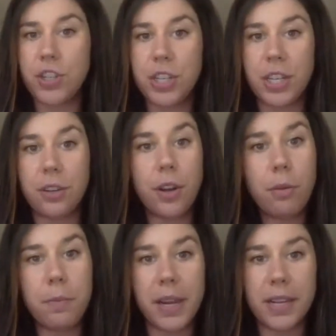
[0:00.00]
and she didn't
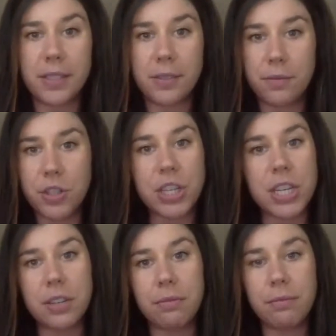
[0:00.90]
know because
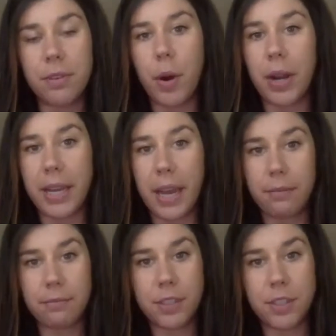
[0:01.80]
she didn't know how to count.